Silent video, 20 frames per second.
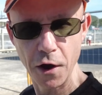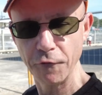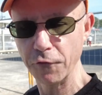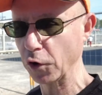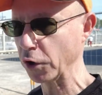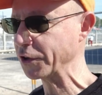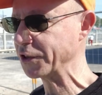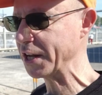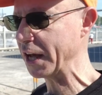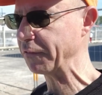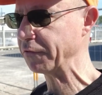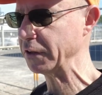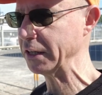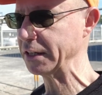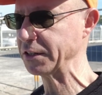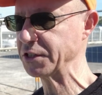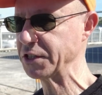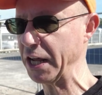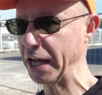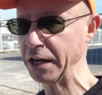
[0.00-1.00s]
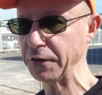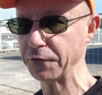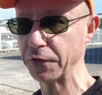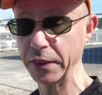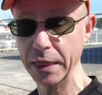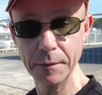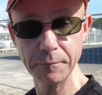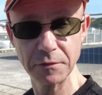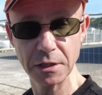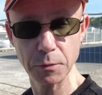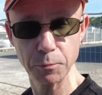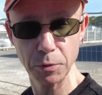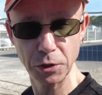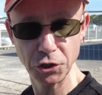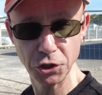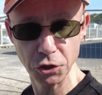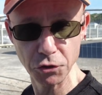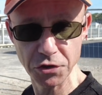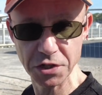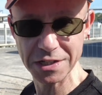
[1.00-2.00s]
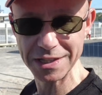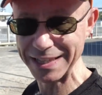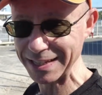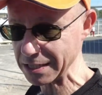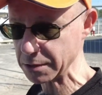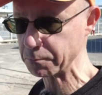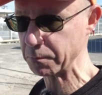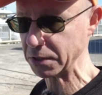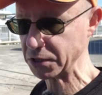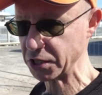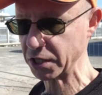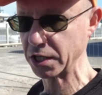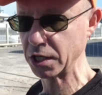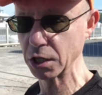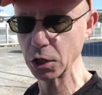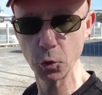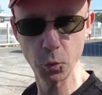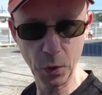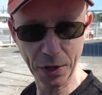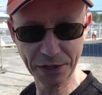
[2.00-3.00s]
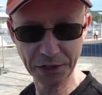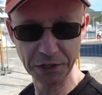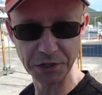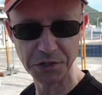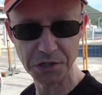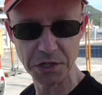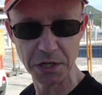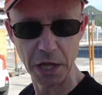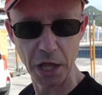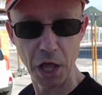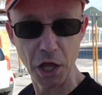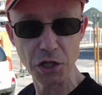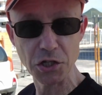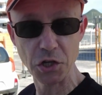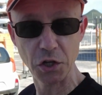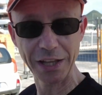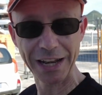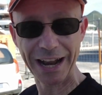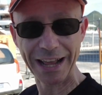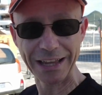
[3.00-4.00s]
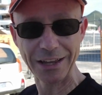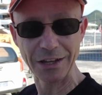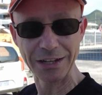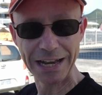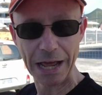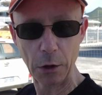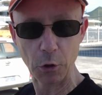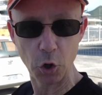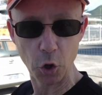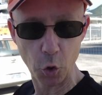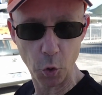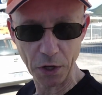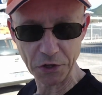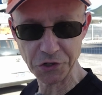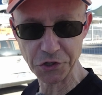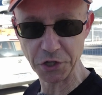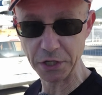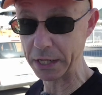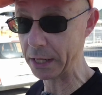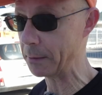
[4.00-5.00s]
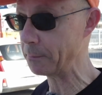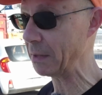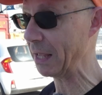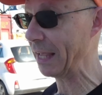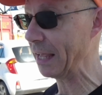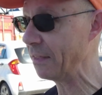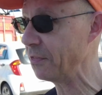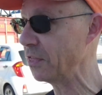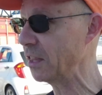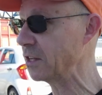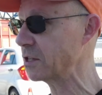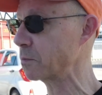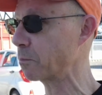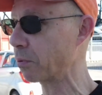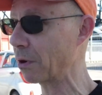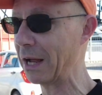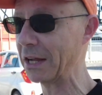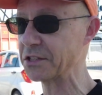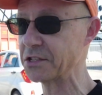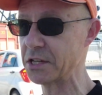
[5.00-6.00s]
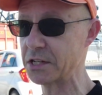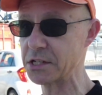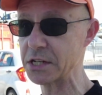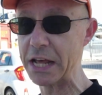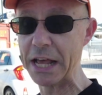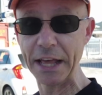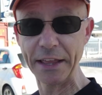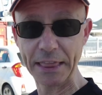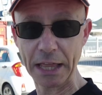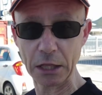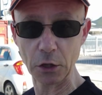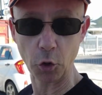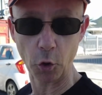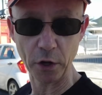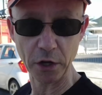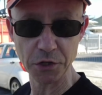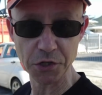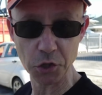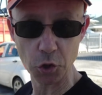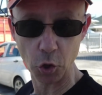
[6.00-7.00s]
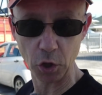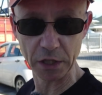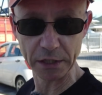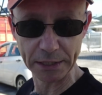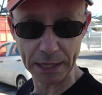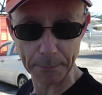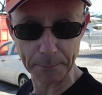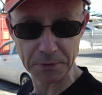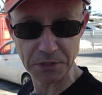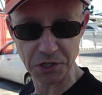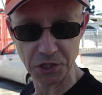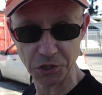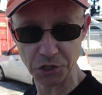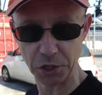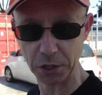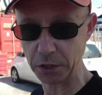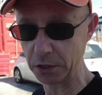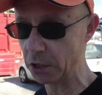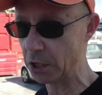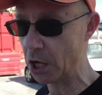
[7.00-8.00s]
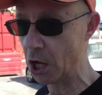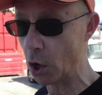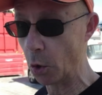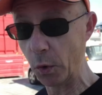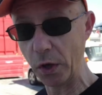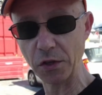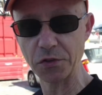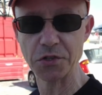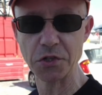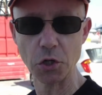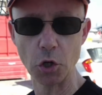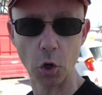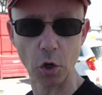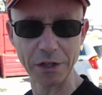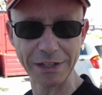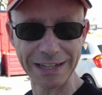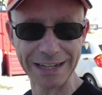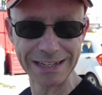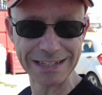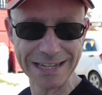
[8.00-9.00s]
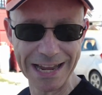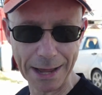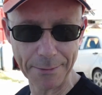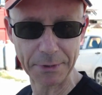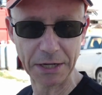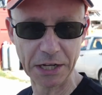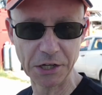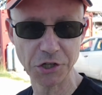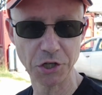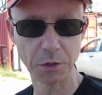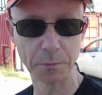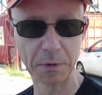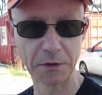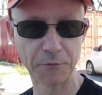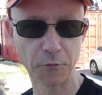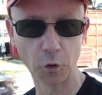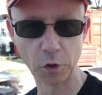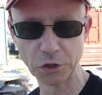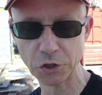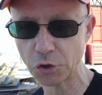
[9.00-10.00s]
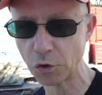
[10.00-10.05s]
for a definite date for them to produce this particular witness so that I could now question him in this process that lawyers call a deposition. We also call it an examination before